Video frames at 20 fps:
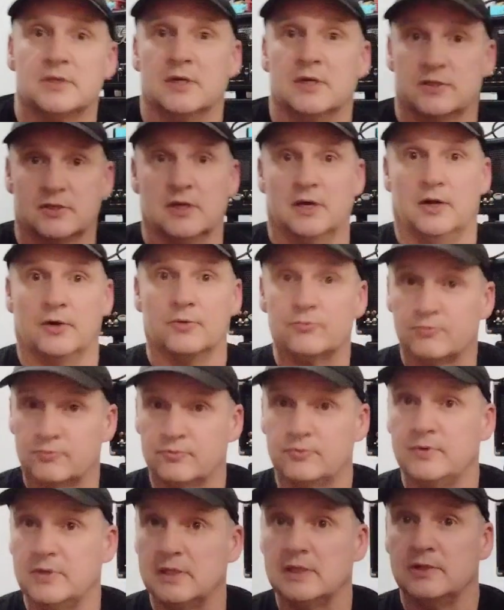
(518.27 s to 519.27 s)
has got a
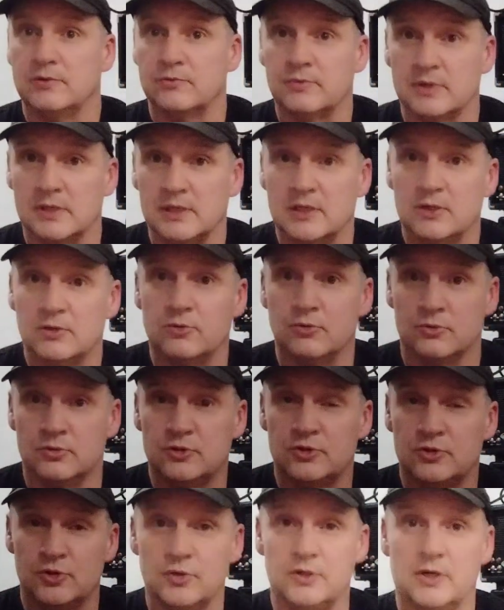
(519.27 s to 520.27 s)
really, really
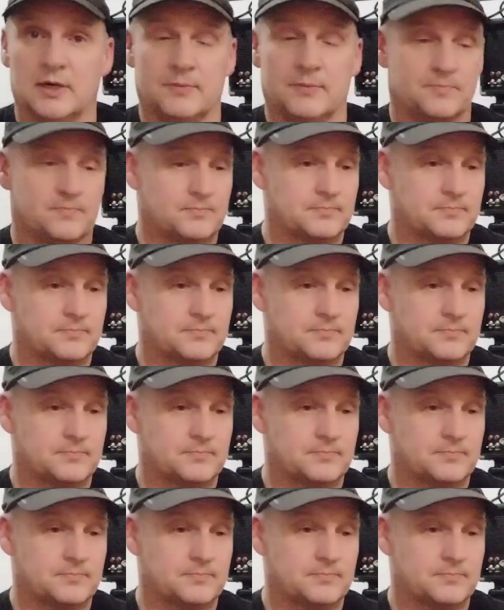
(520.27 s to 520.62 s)
good tuner.